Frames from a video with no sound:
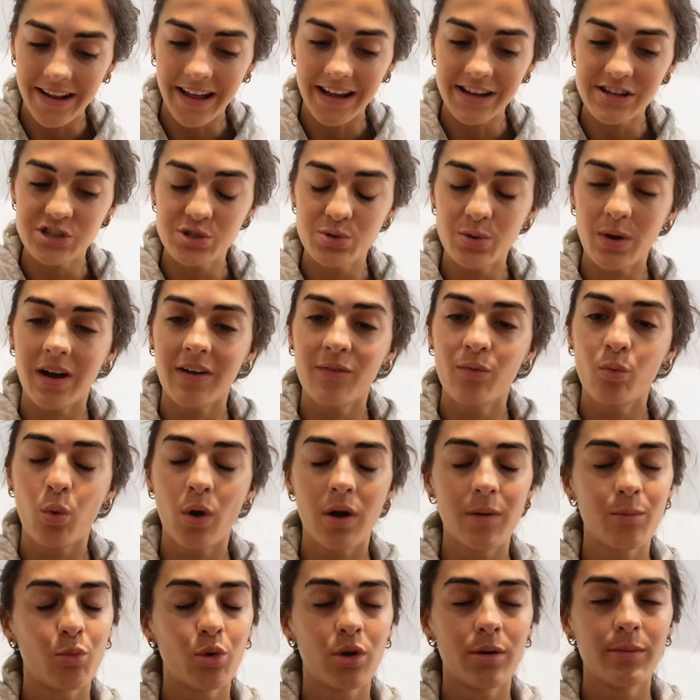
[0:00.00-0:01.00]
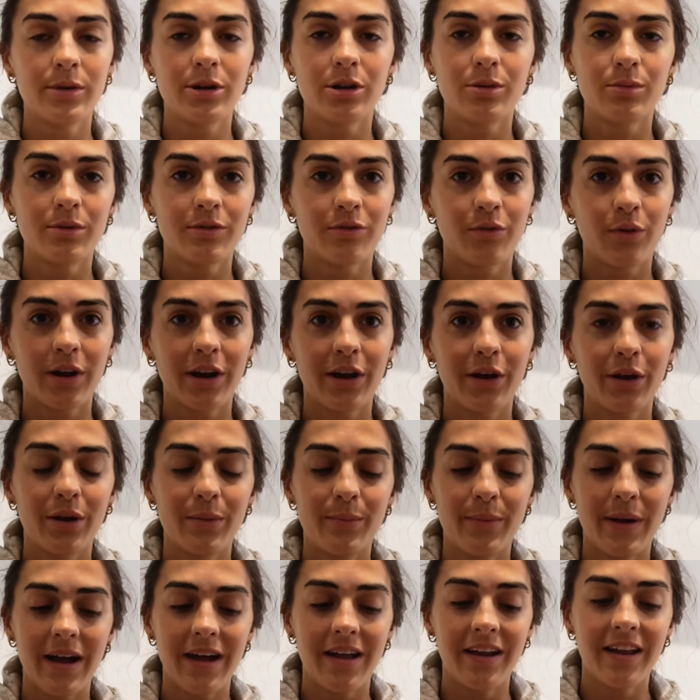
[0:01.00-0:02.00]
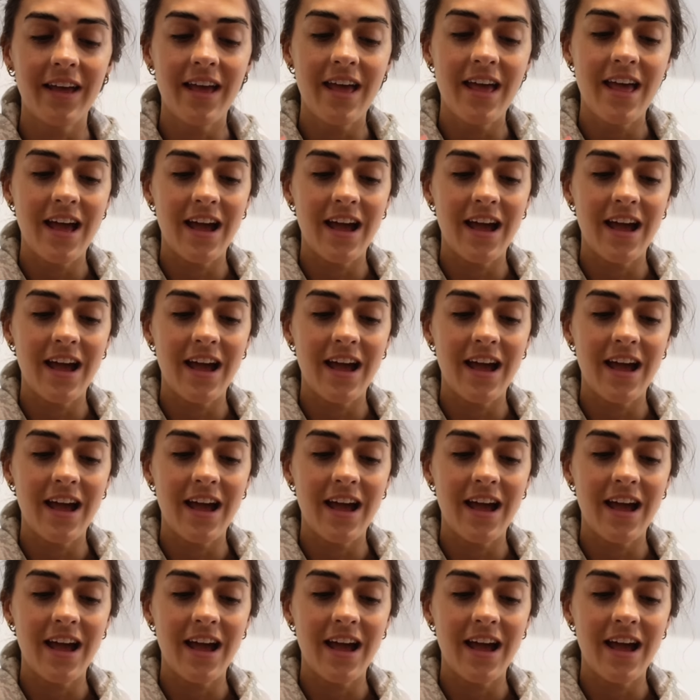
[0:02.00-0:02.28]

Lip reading: I do have one more meal before I go to bed,